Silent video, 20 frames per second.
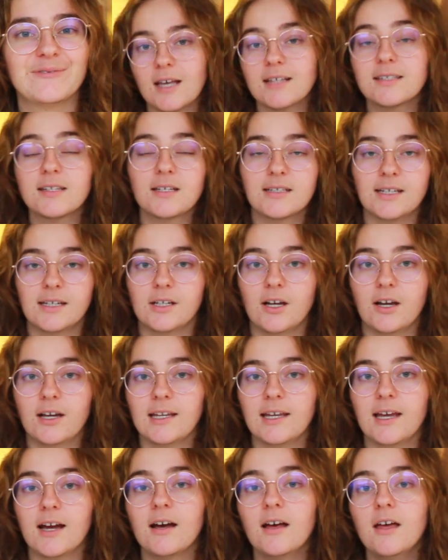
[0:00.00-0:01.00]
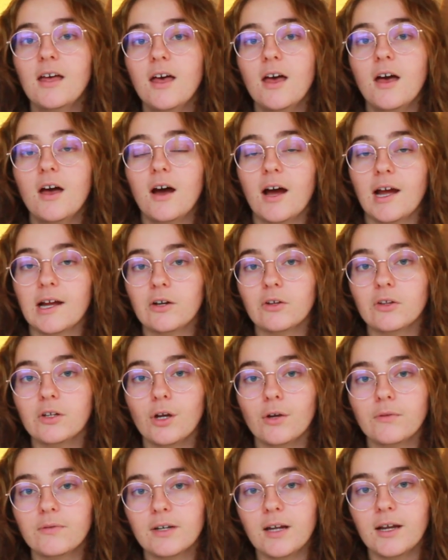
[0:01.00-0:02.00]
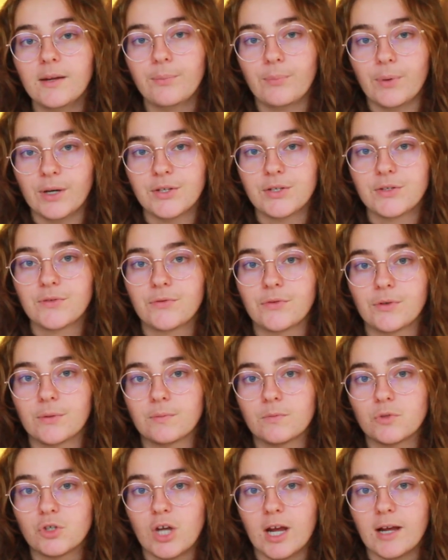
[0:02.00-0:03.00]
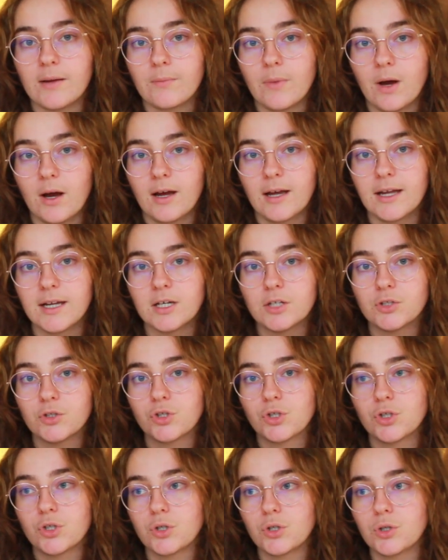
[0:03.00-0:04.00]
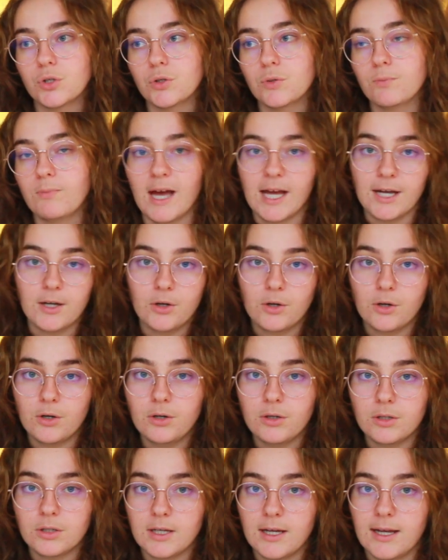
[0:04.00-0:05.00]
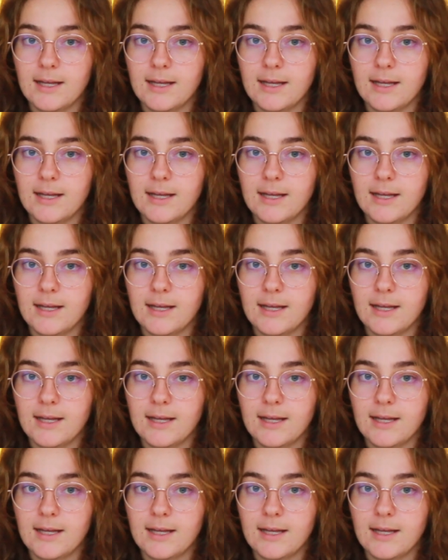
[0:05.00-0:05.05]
As I said earlier, I got the overnight bus from Chiang Mai to Bangkok,